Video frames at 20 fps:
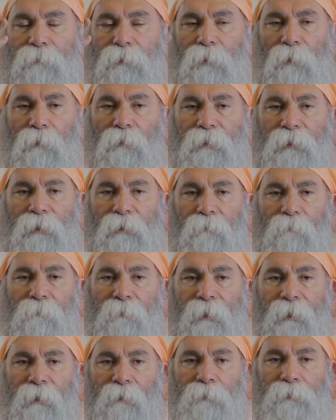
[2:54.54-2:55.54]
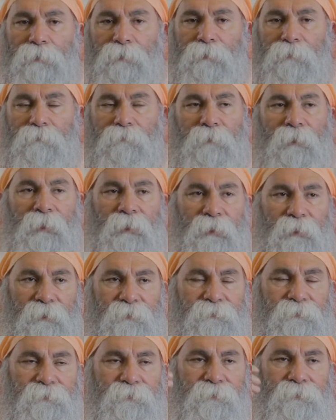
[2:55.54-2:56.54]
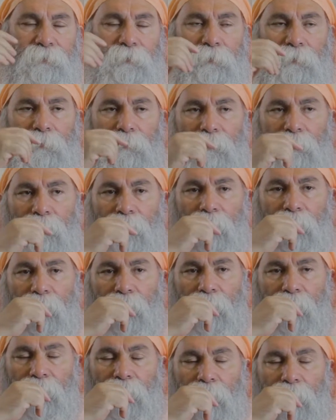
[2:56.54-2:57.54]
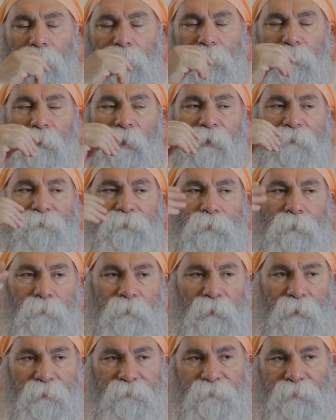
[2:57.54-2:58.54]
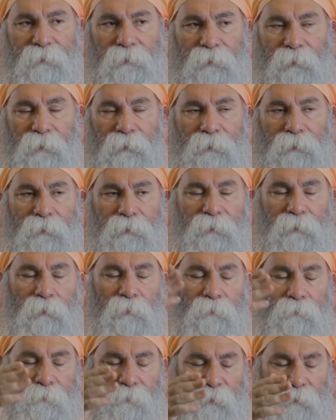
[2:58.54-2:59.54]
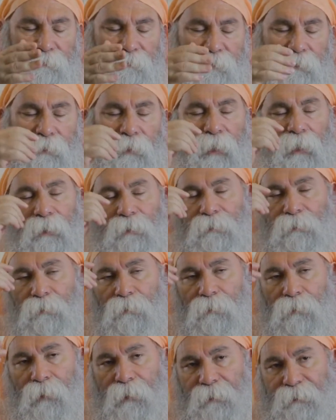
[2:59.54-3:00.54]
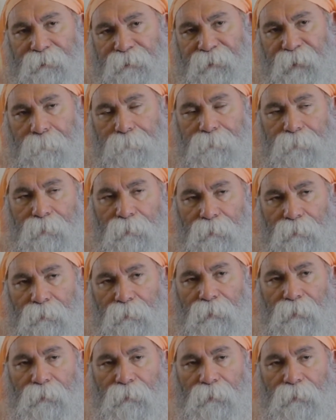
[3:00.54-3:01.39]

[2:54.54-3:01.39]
talking about belief, or you have to believe in this or believe in that, or accept